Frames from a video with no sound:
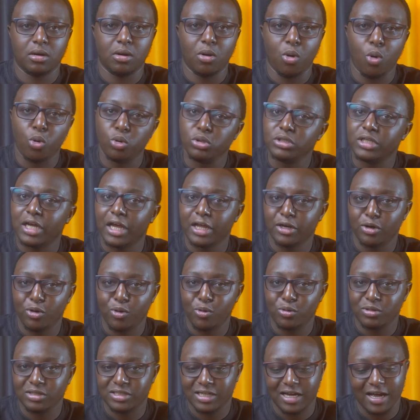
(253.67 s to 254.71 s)
older and
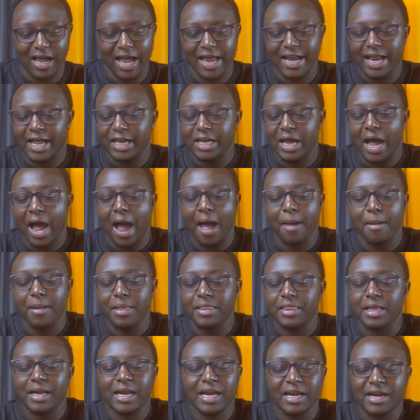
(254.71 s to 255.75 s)
older, and
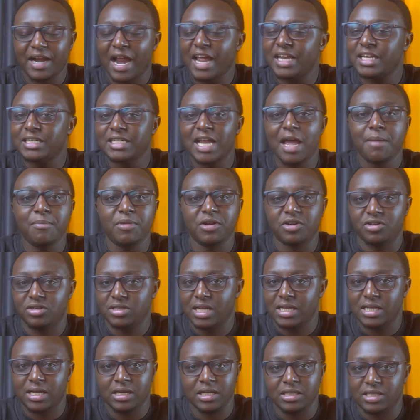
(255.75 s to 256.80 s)
the right time
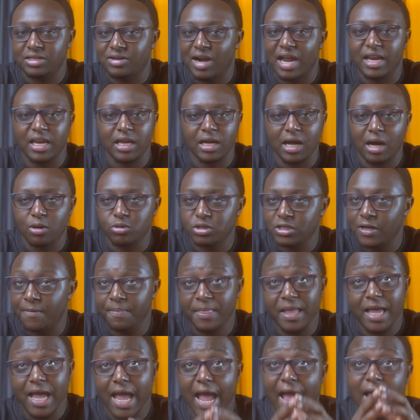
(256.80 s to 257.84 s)
is running out.
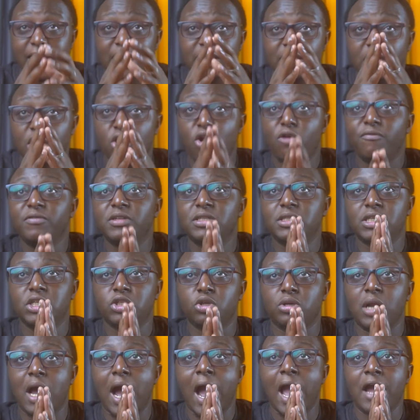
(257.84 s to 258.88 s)
And in the COVID
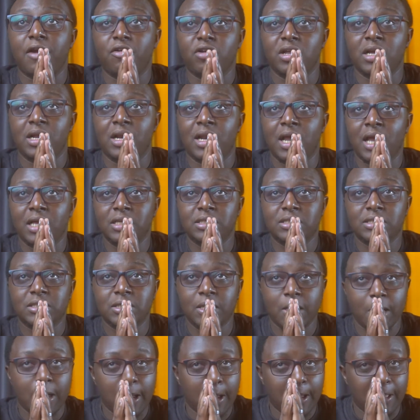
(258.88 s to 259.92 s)
season, I realized
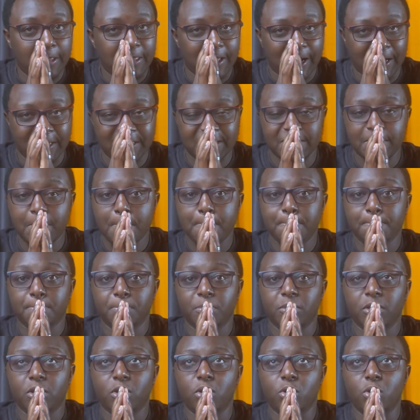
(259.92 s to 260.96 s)
that
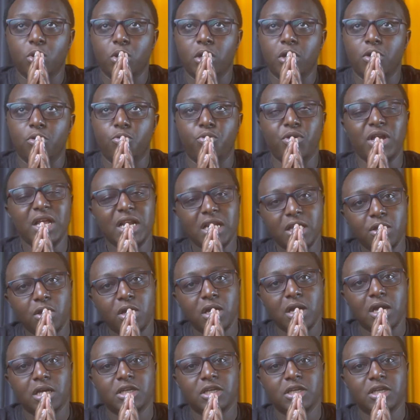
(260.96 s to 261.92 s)
really